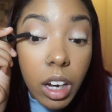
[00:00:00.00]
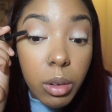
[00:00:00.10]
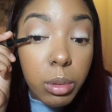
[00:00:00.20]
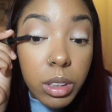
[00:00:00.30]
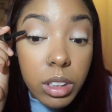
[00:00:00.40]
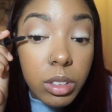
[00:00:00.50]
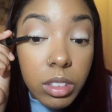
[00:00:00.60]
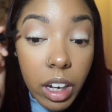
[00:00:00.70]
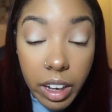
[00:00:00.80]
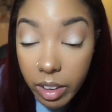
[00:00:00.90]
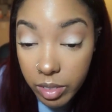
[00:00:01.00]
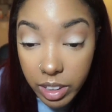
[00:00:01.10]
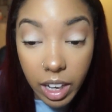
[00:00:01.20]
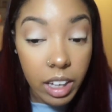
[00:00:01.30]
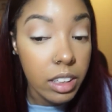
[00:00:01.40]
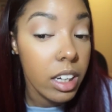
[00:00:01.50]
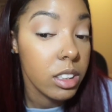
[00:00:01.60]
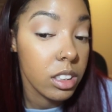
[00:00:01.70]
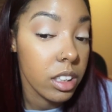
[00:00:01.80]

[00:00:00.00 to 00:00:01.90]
I really do not have any eyelashes,